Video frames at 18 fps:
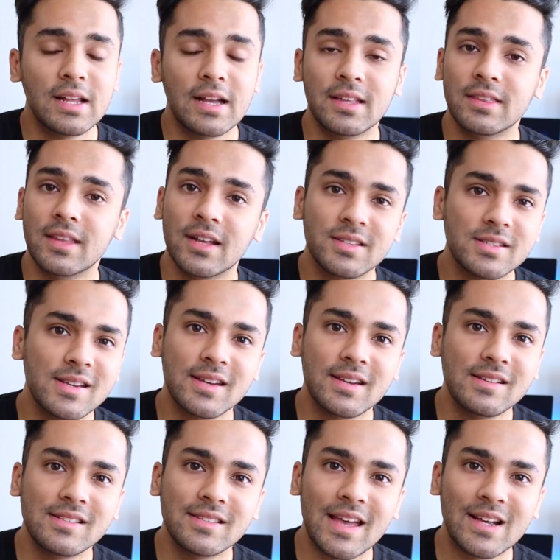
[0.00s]
And that's
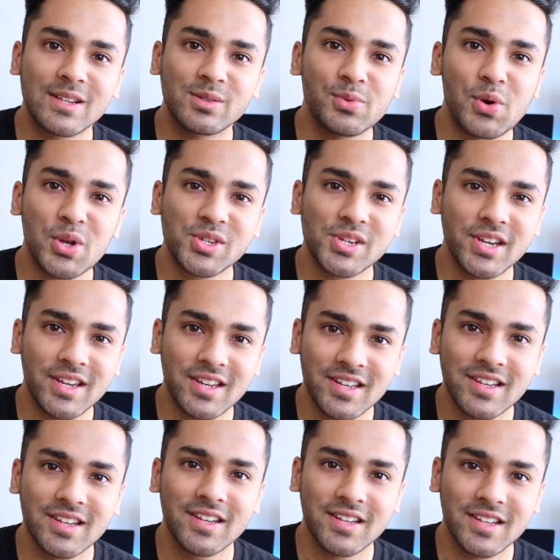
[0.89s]
it. Thanks for
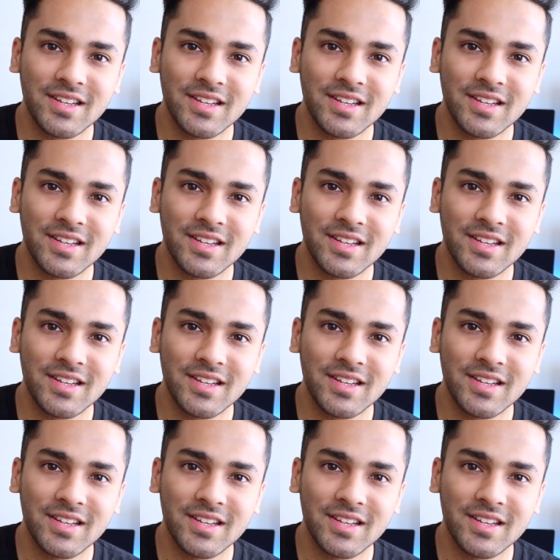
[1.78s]
watching.